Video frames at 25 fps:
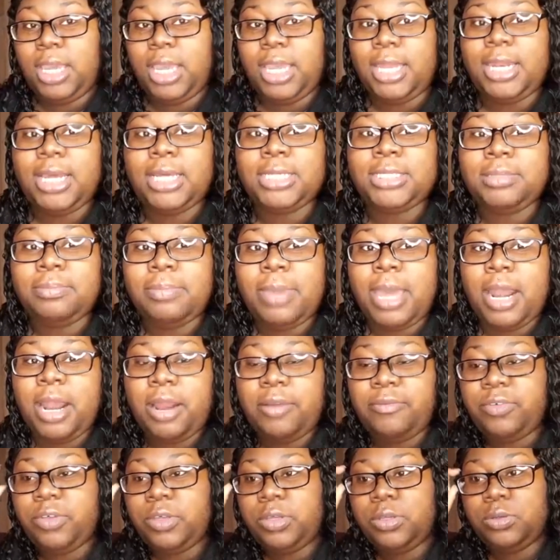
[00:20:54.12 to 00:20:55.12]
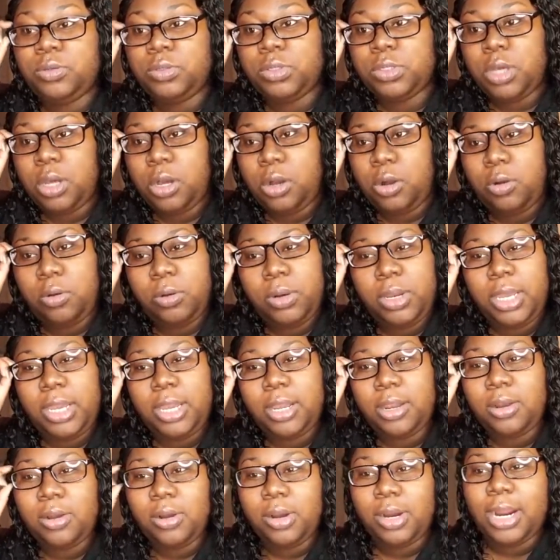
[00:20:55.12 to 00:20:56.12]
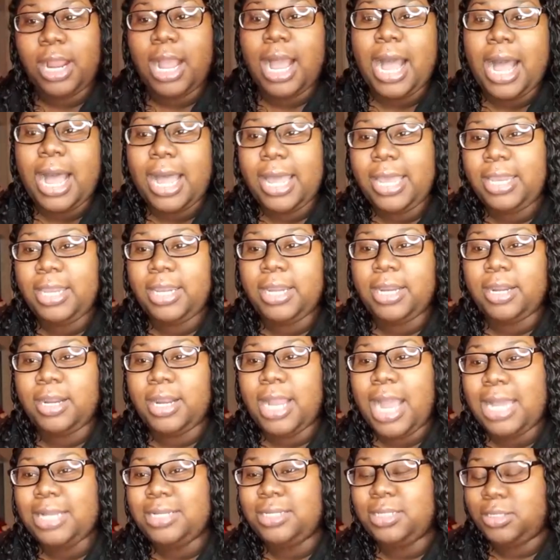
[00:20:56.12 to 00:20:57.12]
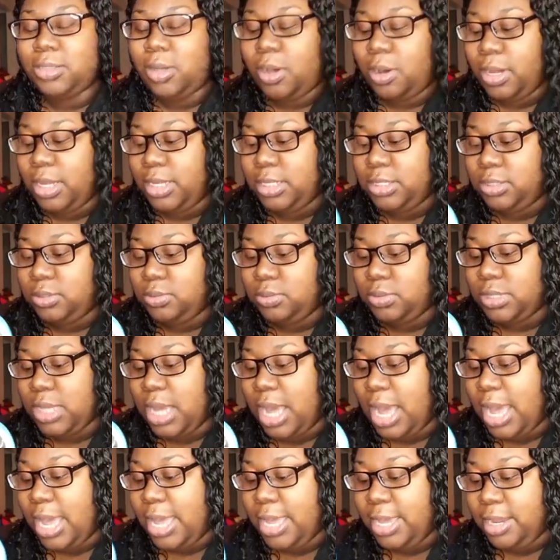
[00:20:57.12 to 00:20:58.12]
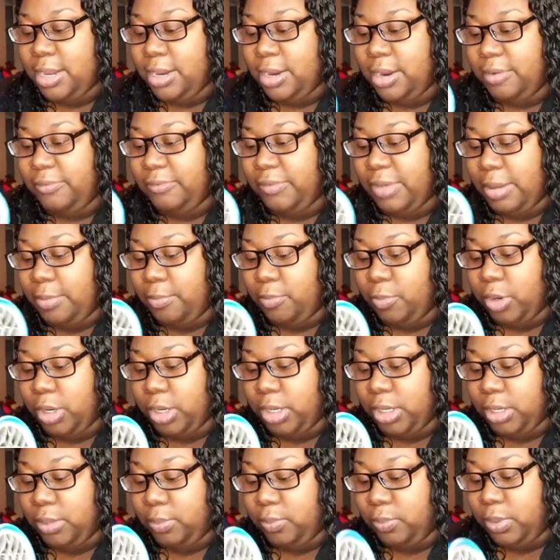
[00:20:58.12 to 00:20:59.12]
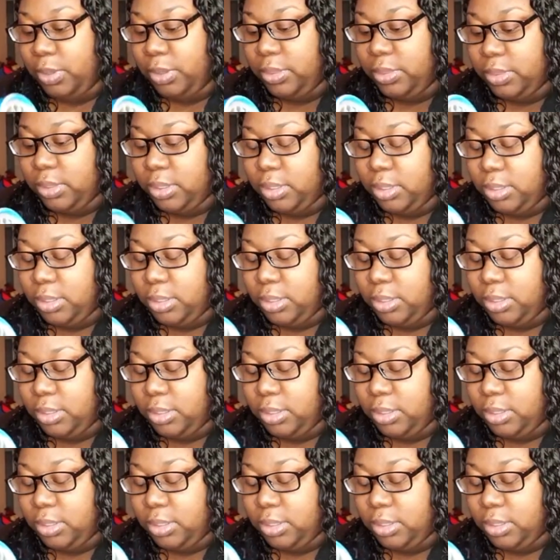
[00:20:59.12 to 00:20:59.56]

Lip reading: It doesn't matter if you use cold air or hot air. I just always use hot air if I'm working with,